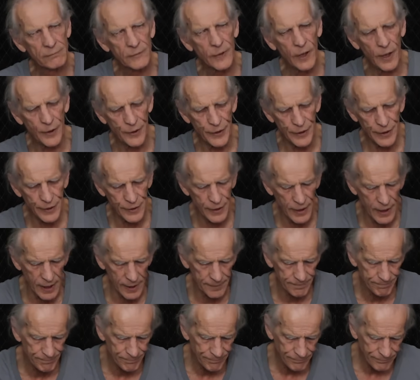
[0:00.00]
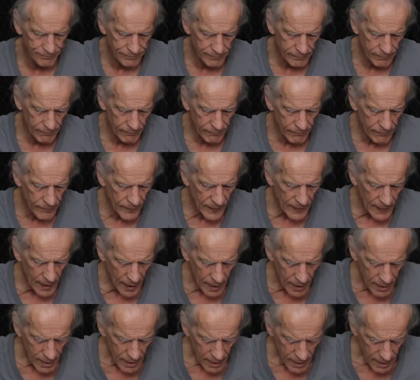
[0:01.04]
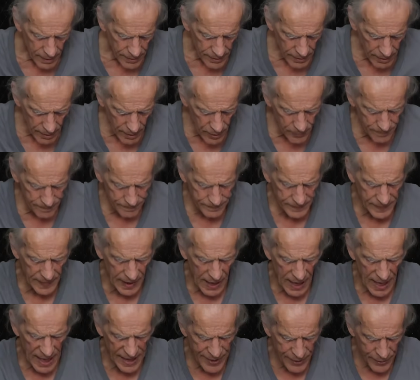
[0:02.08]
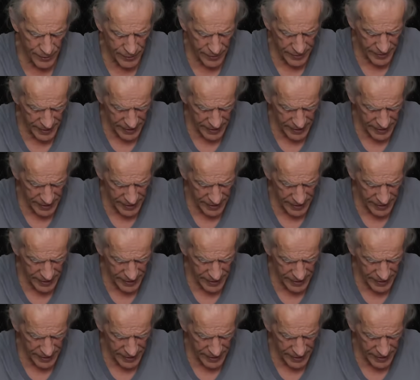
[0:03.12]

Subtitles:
on your guitar. So I use